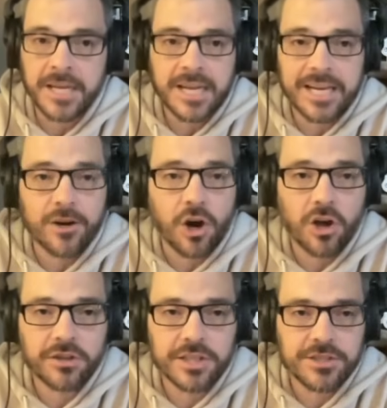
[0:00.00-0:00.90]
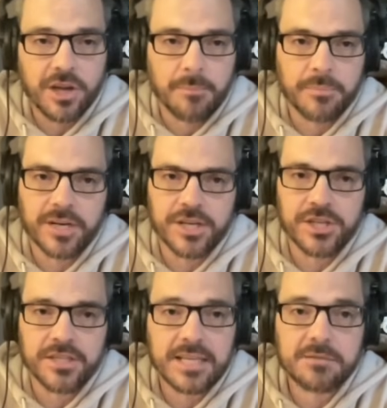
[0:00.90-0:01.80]
in all these
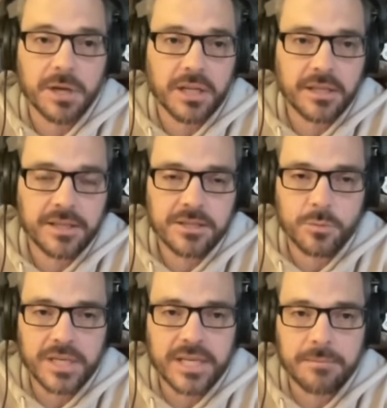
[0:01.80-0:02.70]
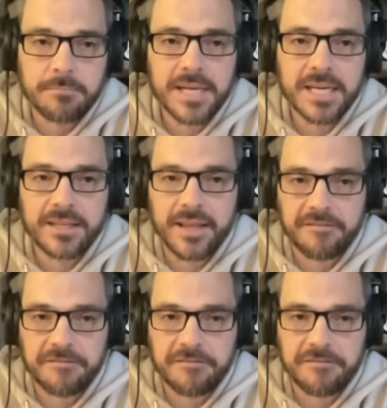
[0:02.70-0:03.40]
operations. Hizballah this week admitted that